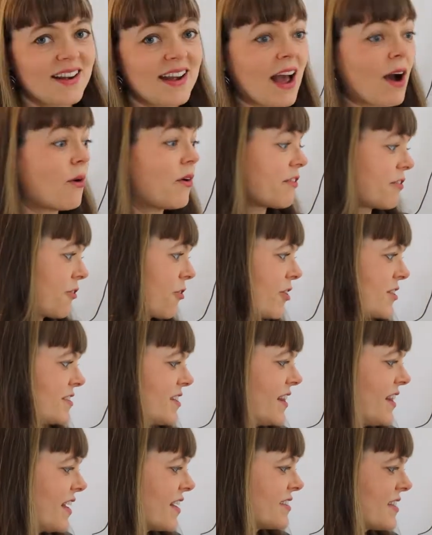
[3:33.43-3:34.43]
Now, of course,
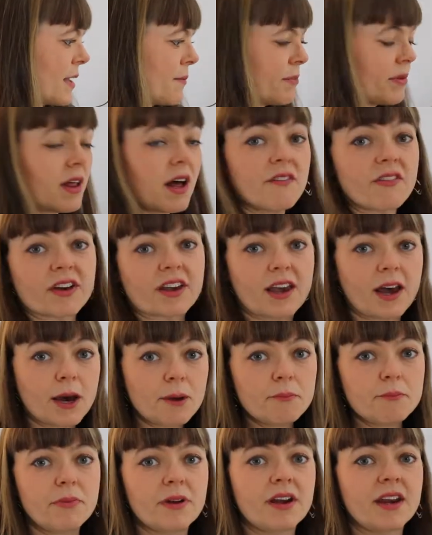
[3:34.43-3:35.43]
the example of a
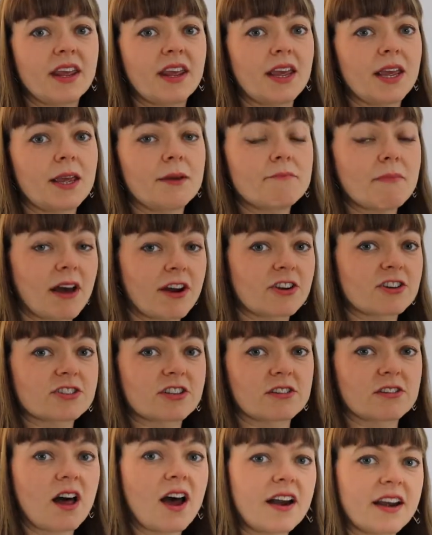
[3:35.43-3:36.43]
company matters
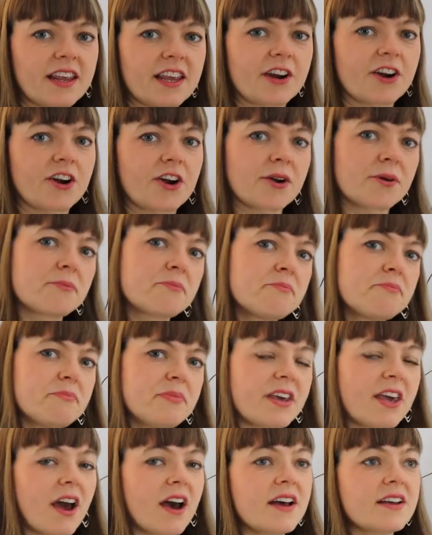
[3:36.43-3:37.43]
a lot here,
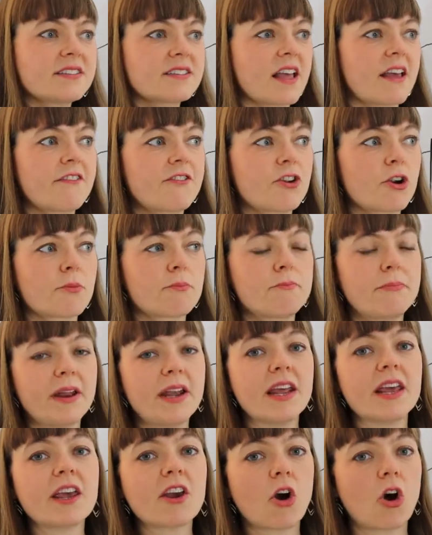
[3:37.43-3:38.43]
because if you're
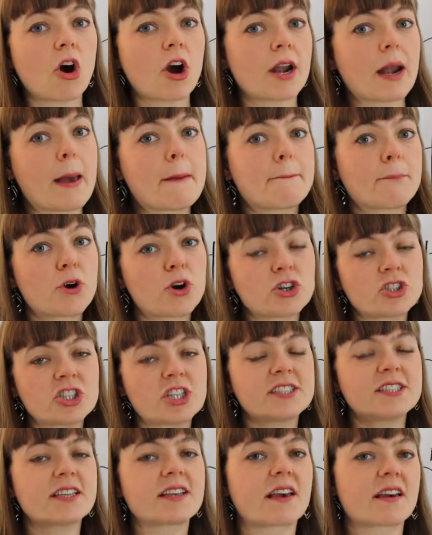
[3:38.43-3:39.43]
bidding on
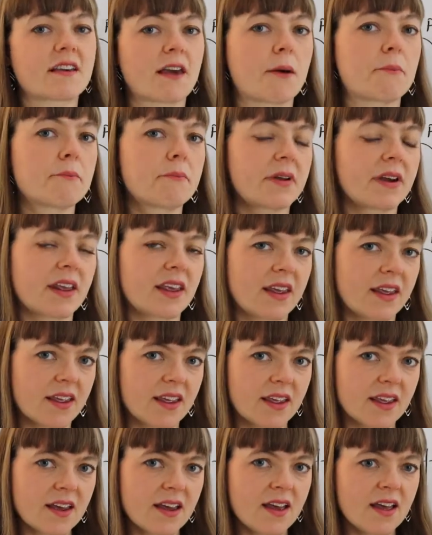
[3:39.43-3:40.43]
purchasing a company,
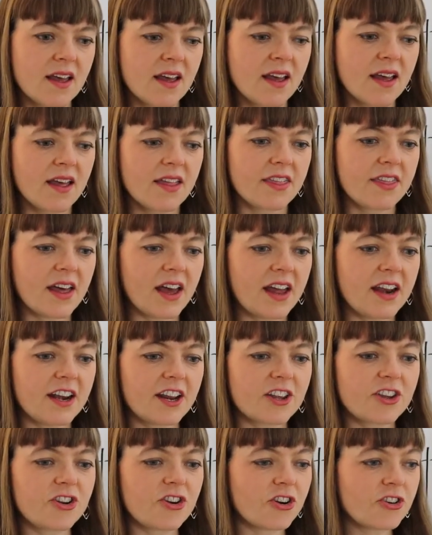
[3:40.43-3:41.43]
then
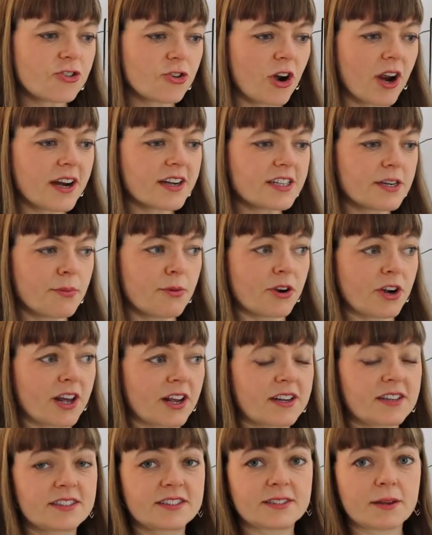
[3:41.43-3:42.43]
you're trying to
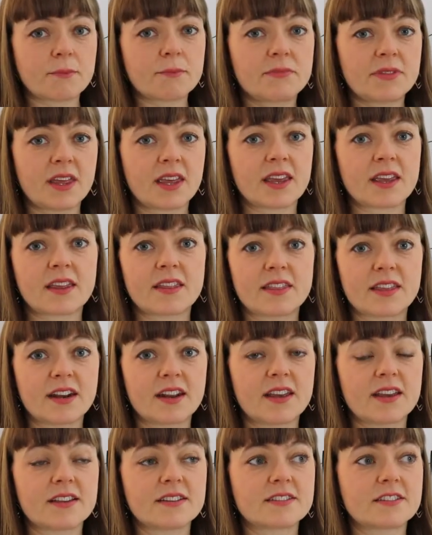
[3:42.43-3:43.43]
predict something that
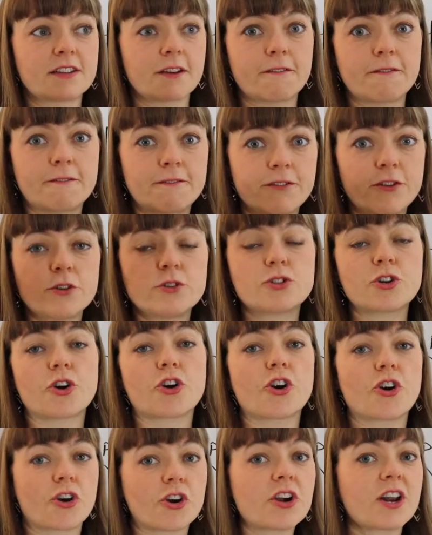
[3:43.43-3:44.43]
is the
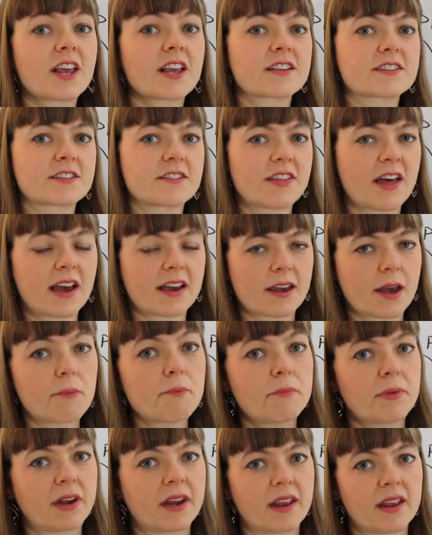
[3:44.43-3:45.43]
future earnings of that
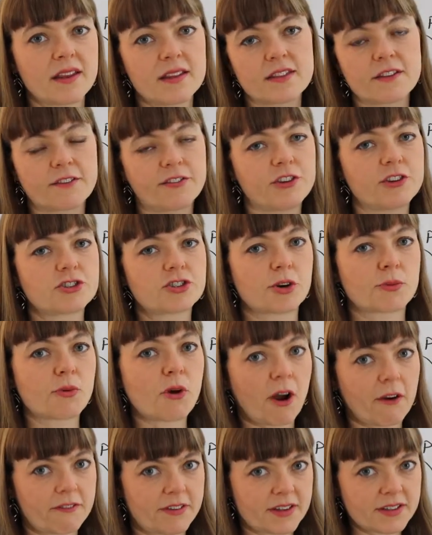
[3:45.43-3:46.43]
company, the future
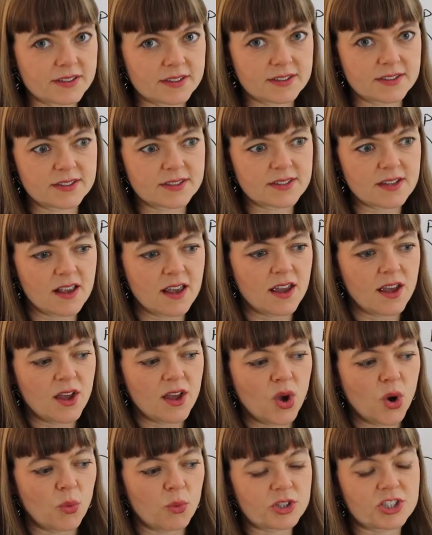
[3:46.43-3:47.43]
profits,
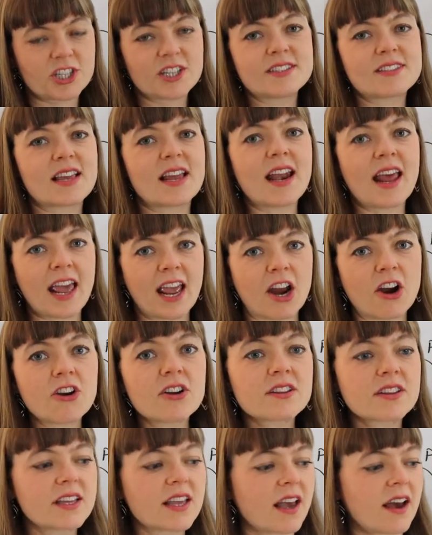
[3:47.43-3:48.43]
which is
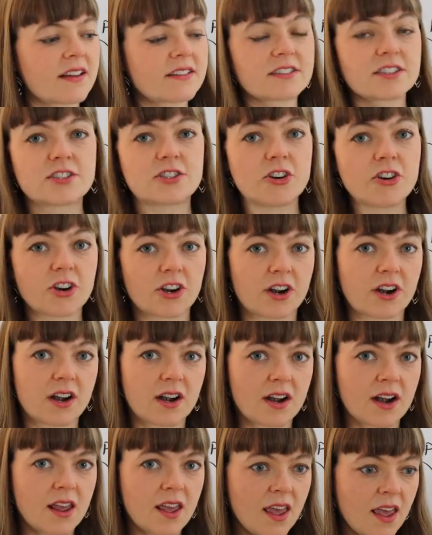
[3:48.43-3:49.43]
inherently
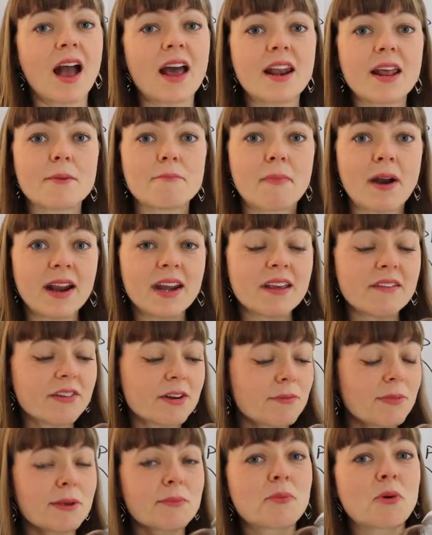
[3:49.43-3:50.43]
uncertain. And it might
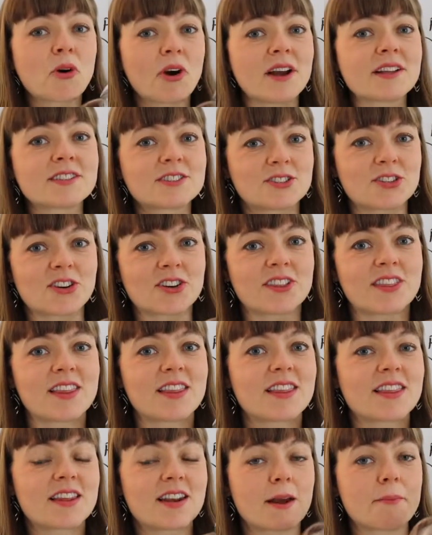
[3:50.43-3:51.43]
even be more uncertain
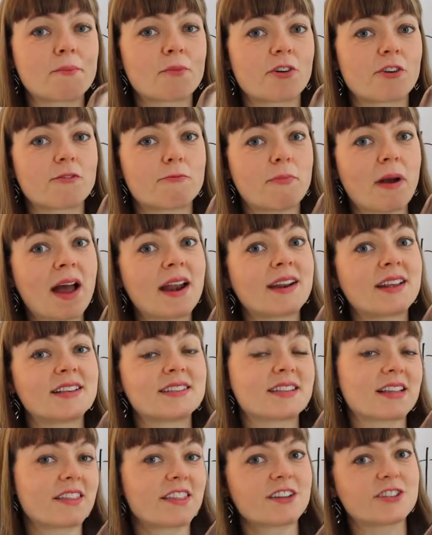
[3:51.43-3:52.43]
than the number of
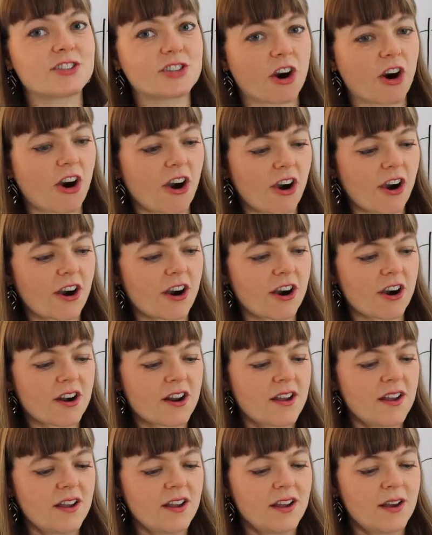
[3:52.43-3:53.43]
pennies in the jar,
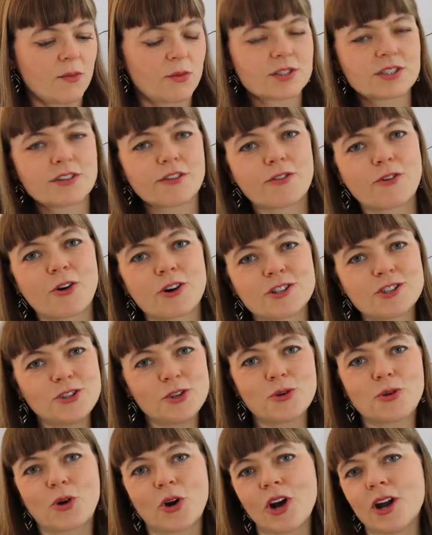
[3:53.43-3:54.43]
which of course
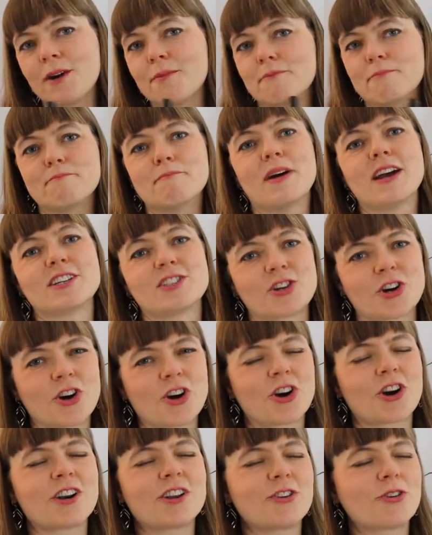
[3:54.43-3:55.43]
you could
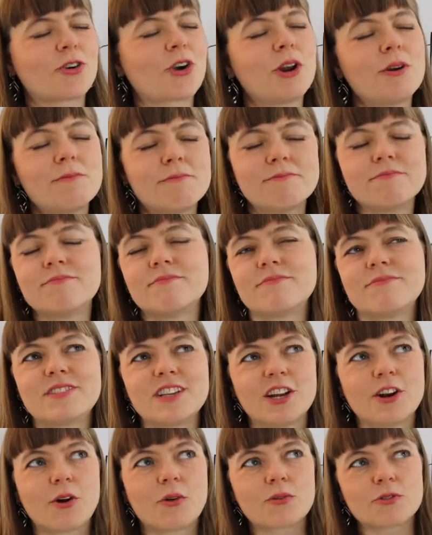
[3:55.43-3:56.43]
measure and you could,
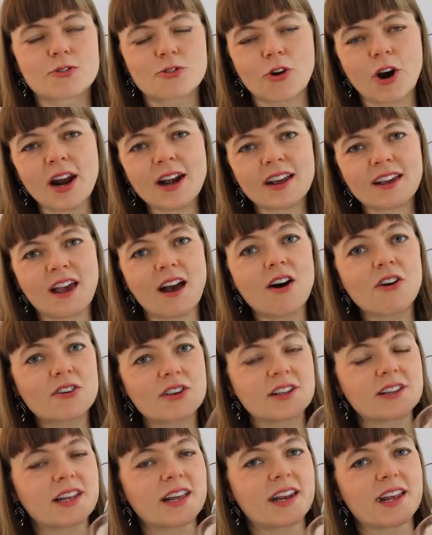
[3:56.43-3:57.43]
you know, try to
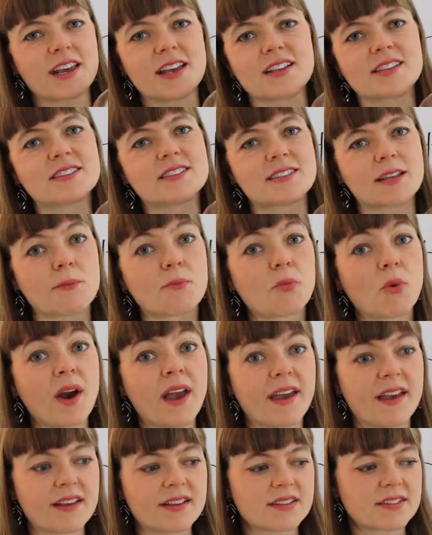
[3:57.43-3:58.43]
calculate it in some
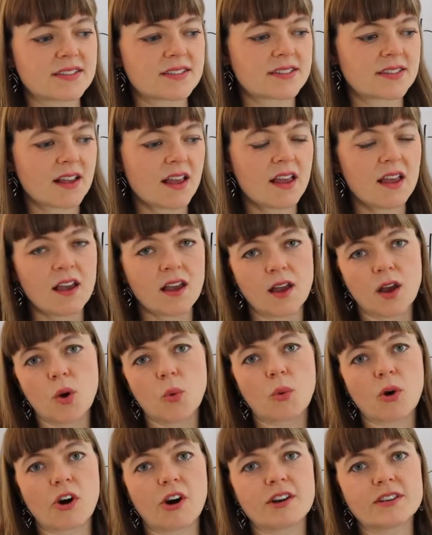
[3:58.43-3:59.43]
ways.
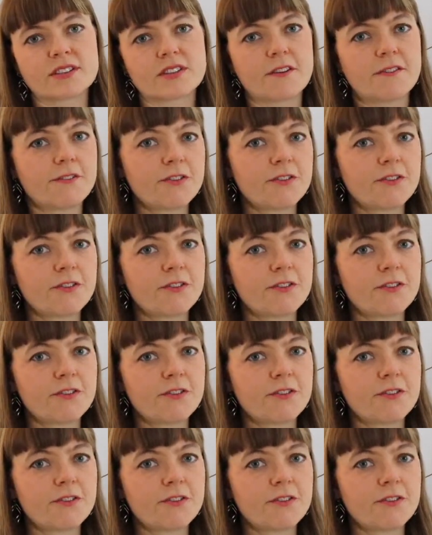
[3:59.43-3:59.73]
Whereas the